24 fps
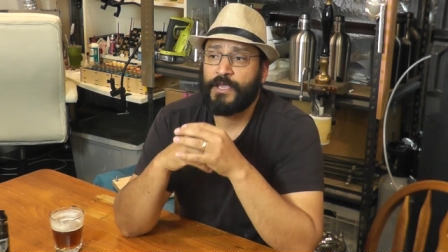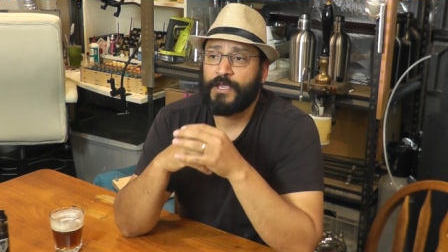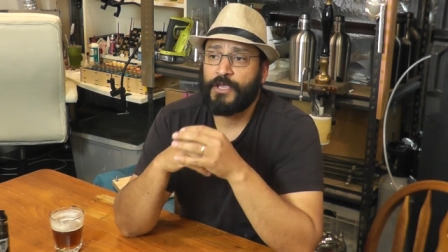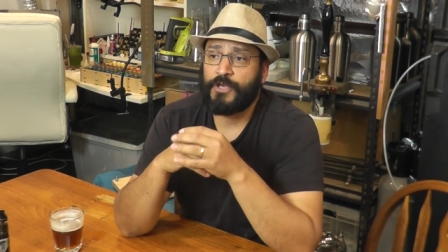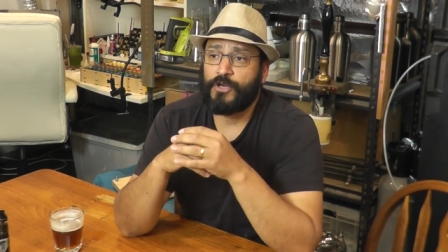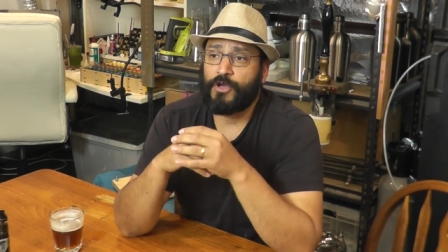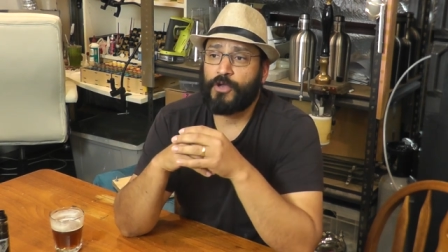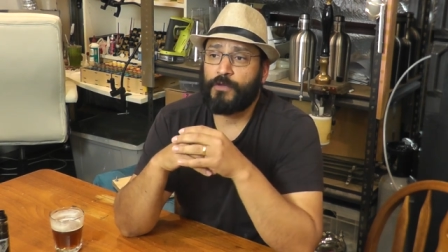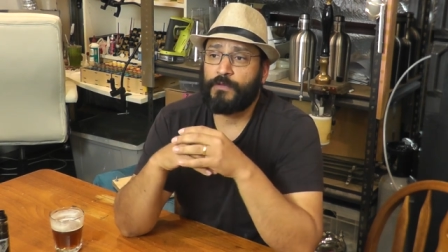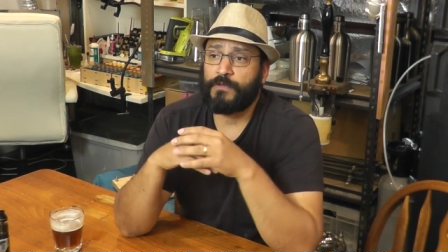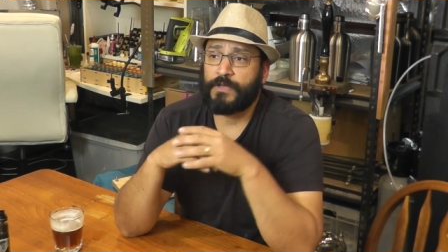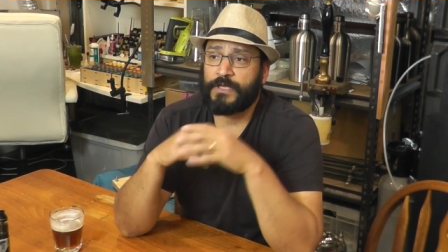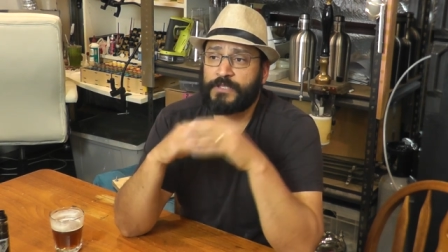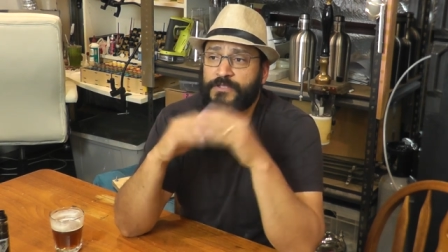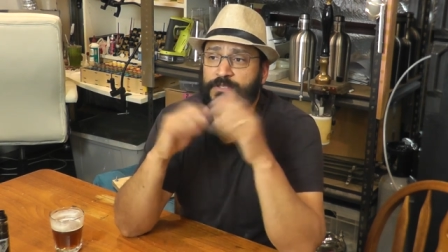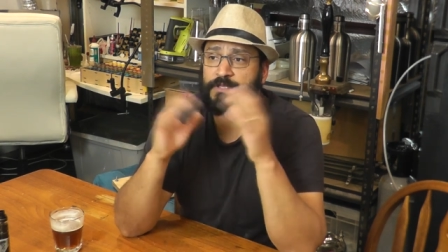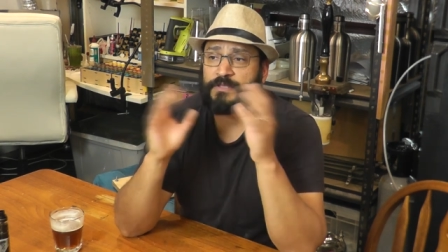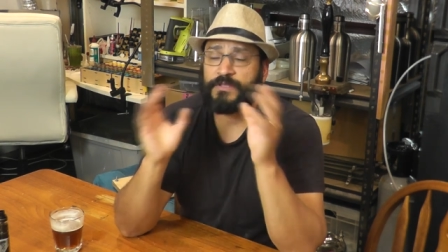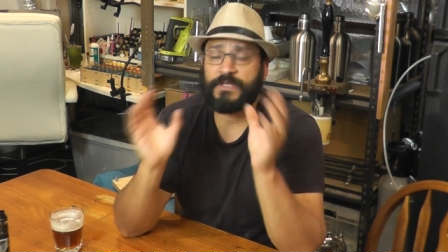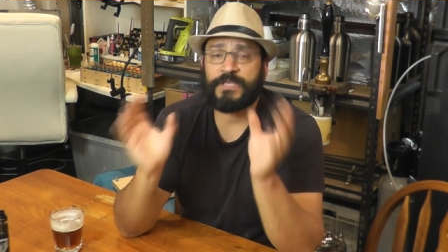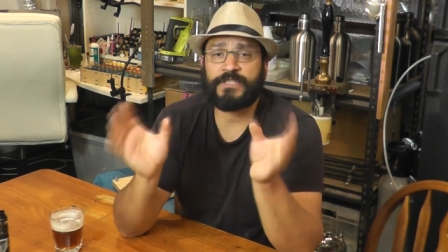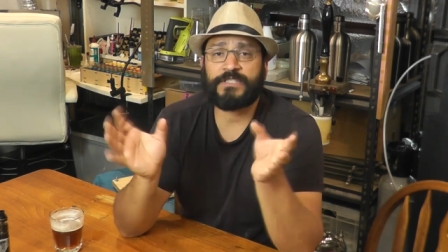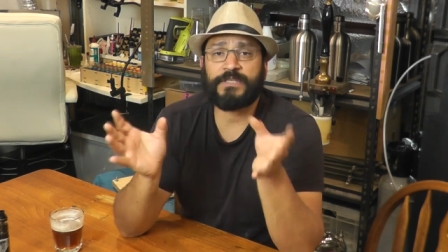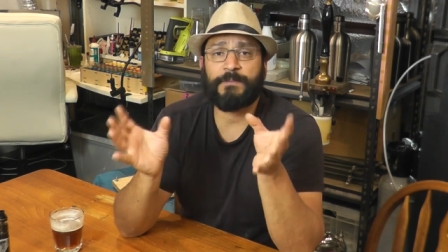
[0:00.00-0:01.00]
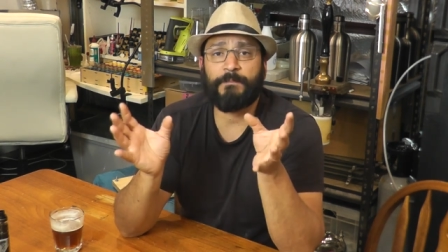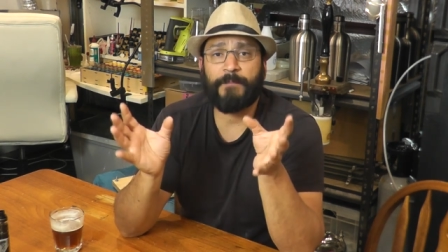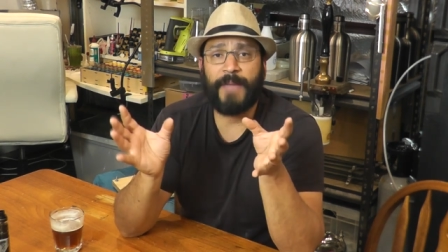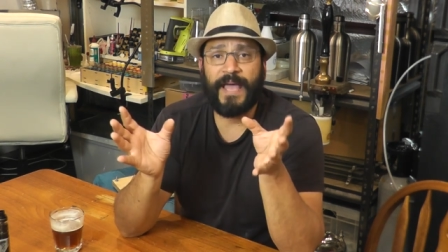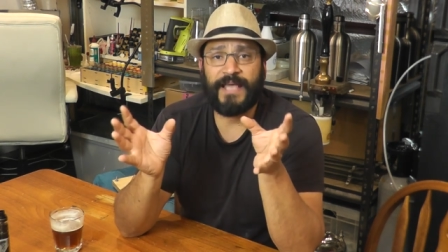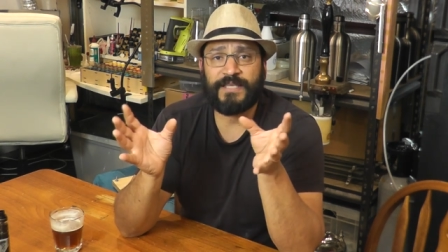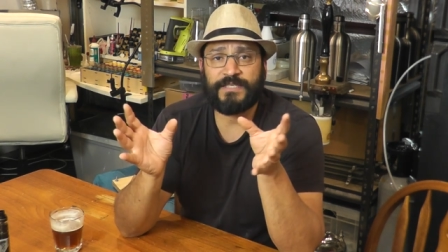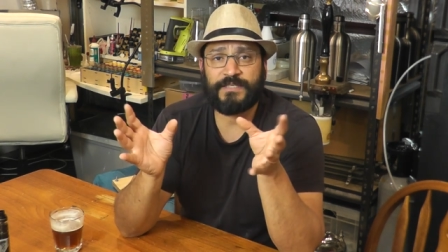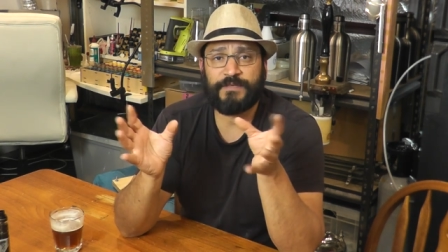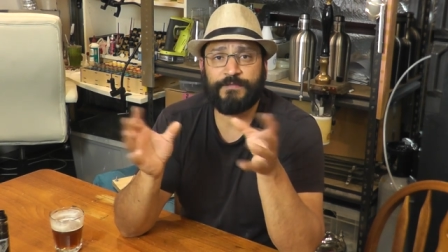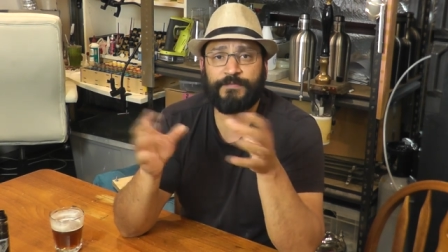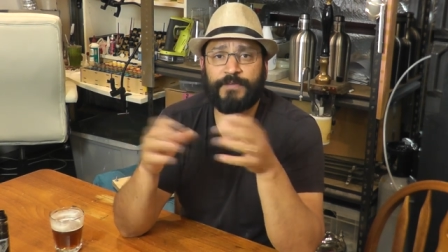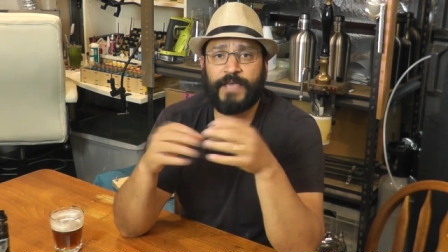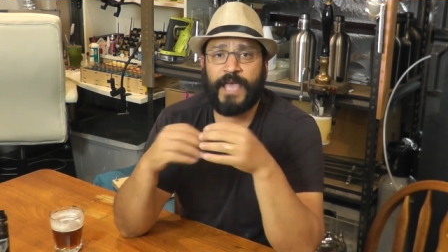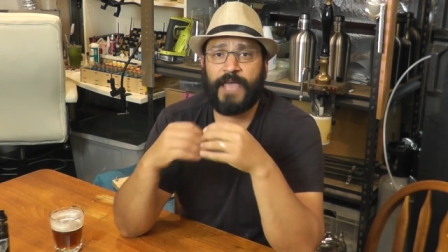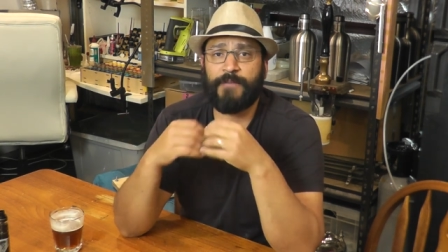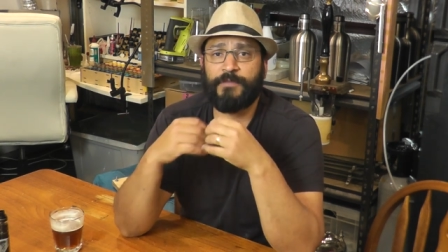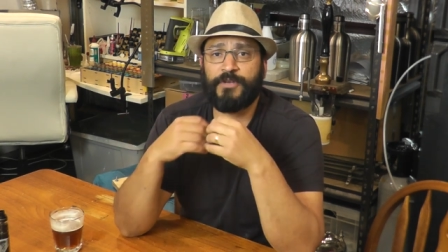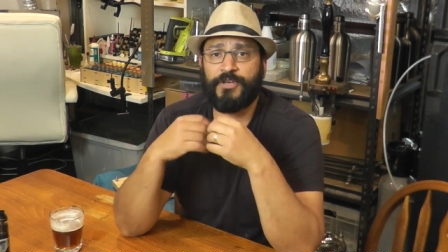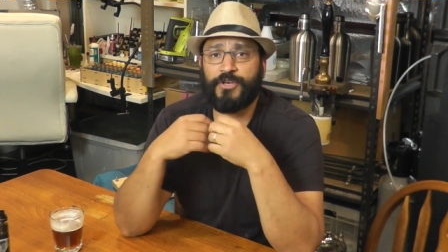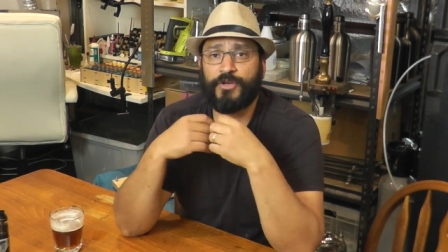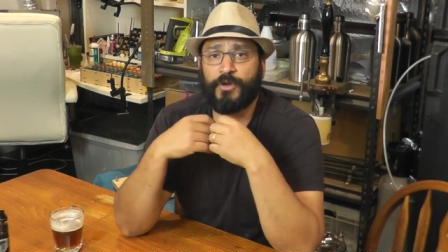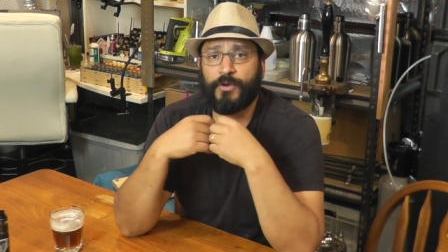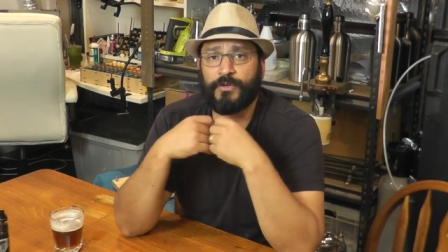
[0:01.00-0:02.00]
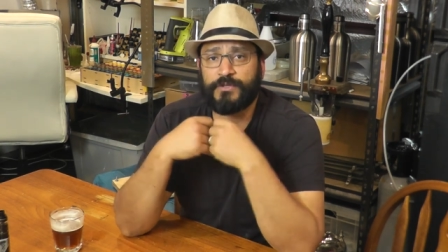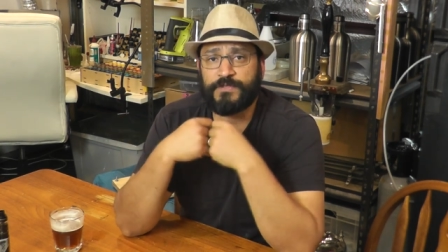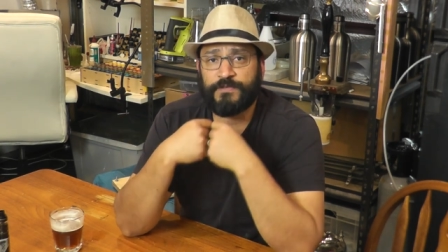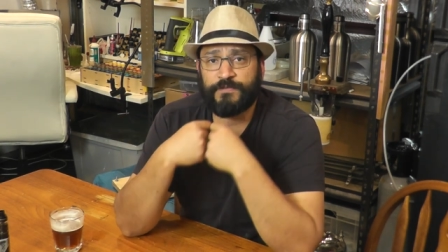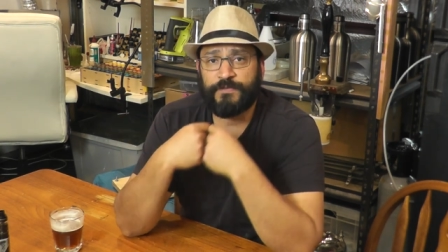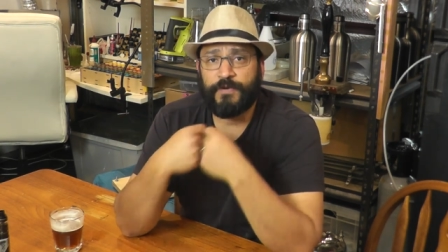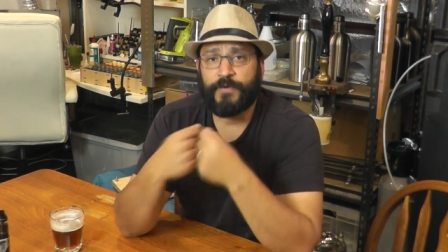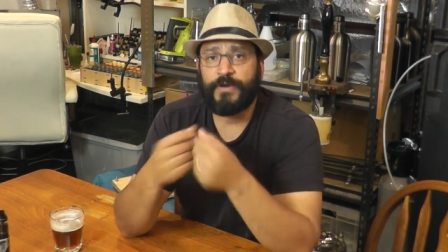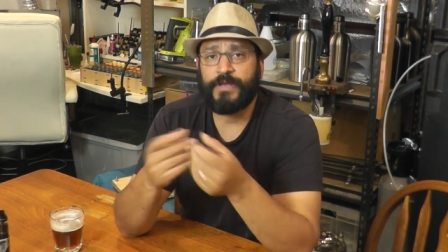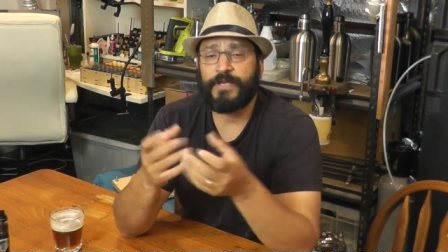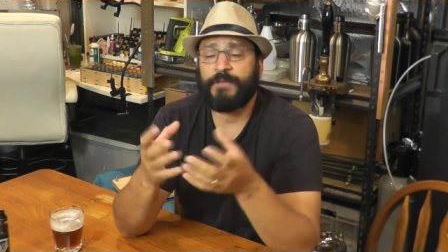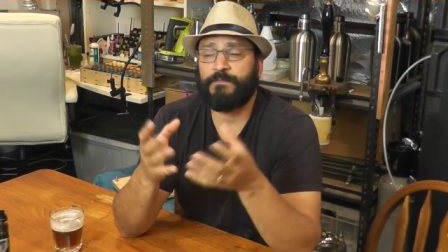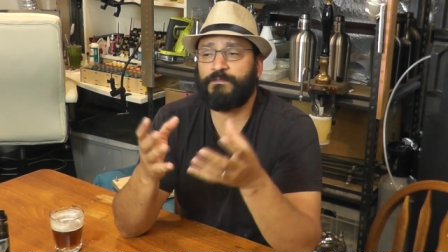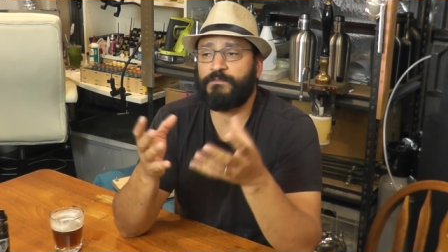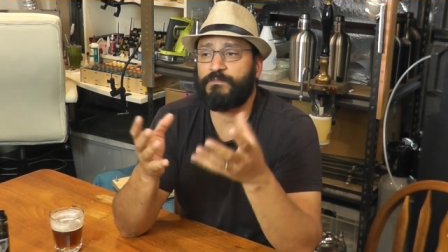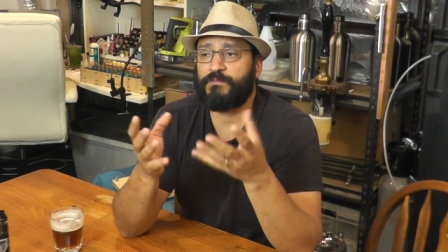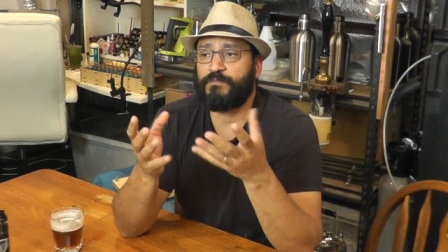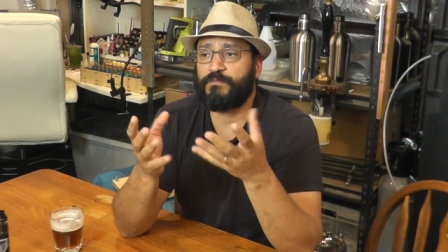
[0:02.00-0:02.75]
you know, it's, it's a massive game and you know, it's a very